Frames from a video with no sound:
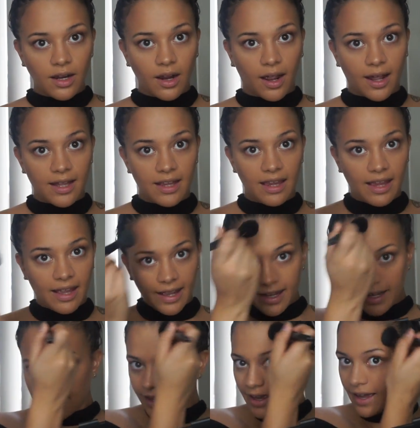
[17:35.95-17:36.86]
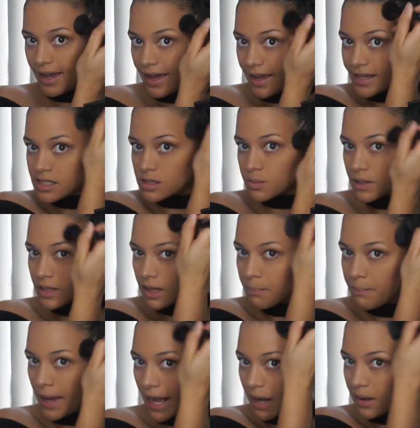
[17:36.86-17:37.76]
I like it. It's really
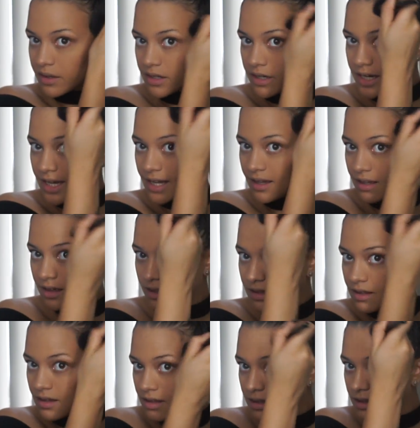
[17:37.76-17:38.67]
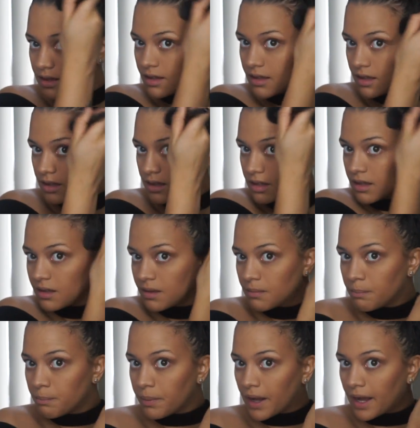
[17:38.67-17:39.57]
powdery,
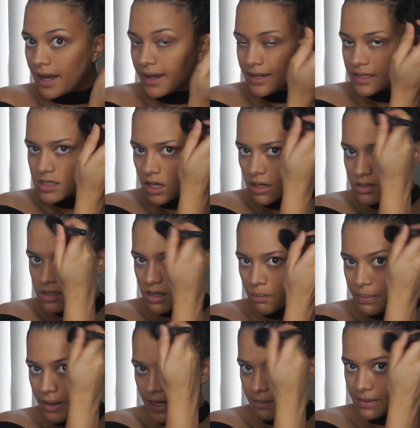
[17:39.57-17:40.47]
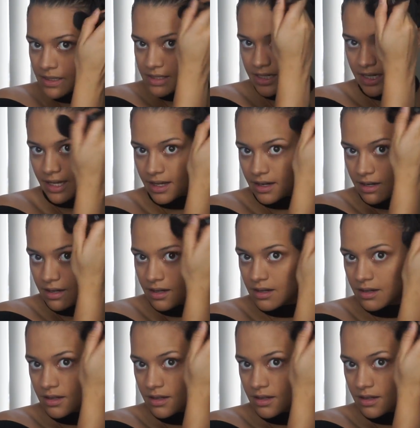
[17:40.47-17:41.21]
but it's also pigmented.